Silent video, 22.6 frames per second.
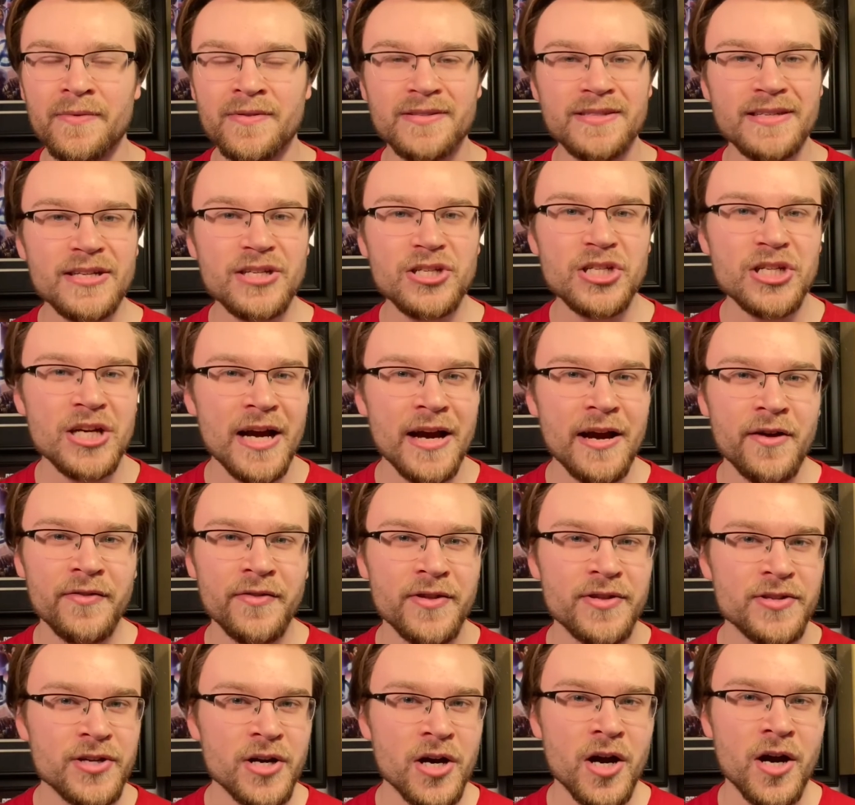the CGI on
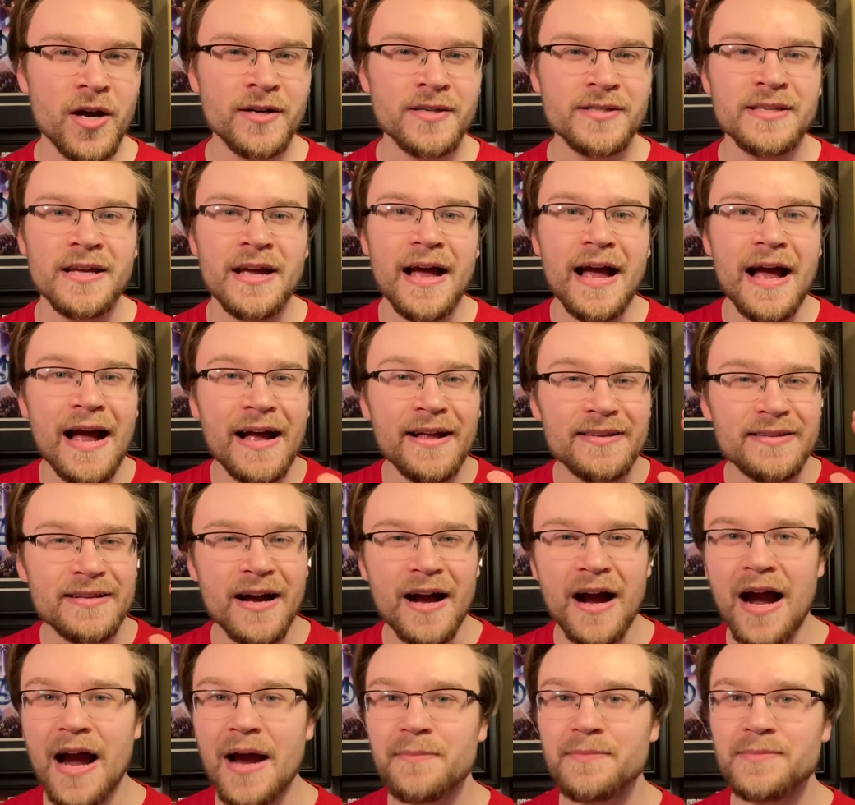the dogs at
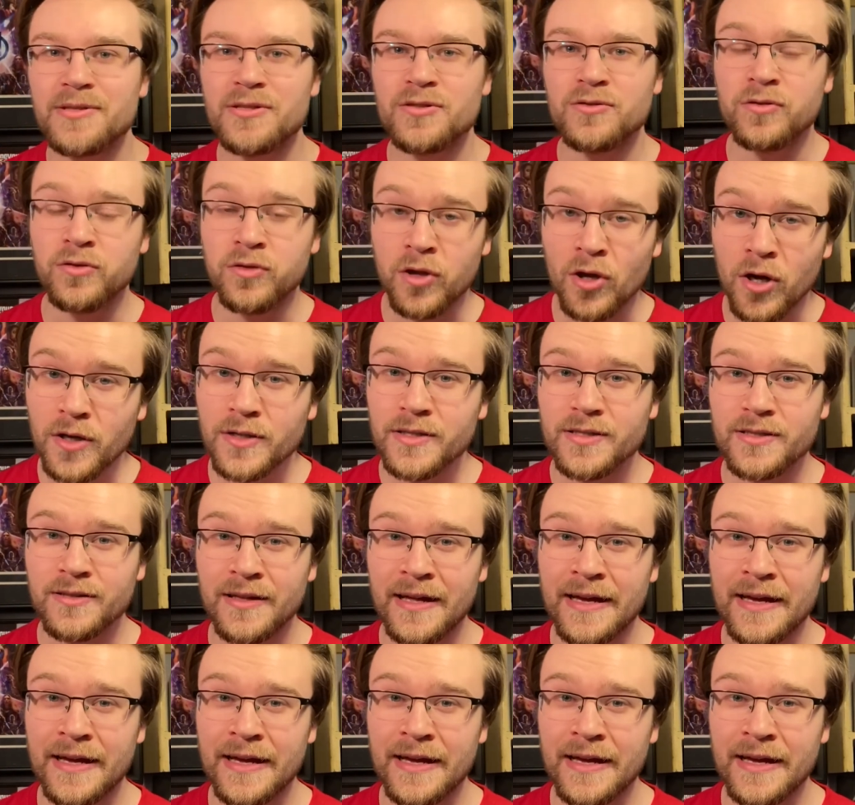times looked